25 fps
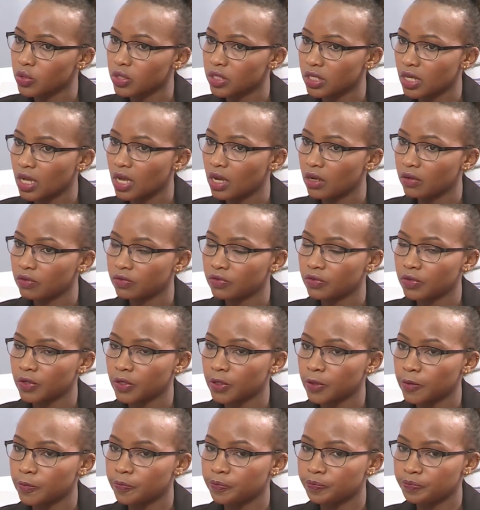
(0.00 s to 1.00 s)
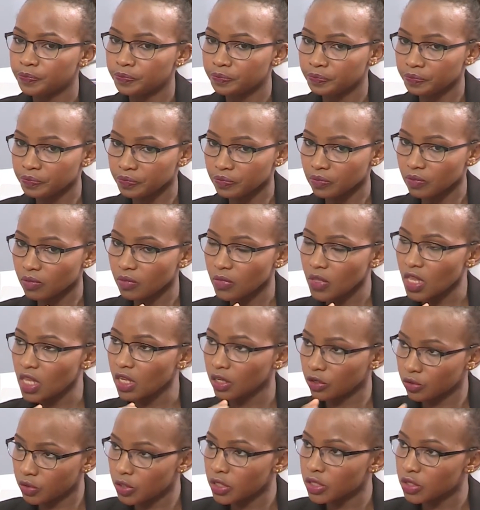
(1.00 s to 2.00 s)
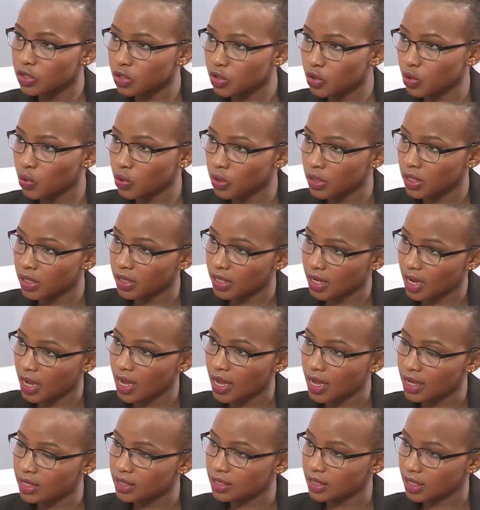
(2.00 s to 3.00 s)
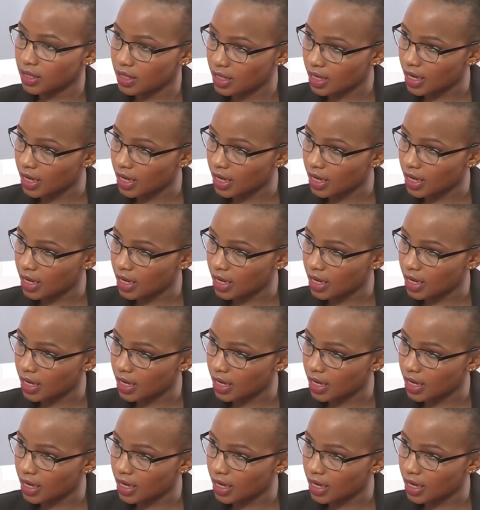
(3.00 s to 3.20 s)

they have um, increased tone in their hands and right.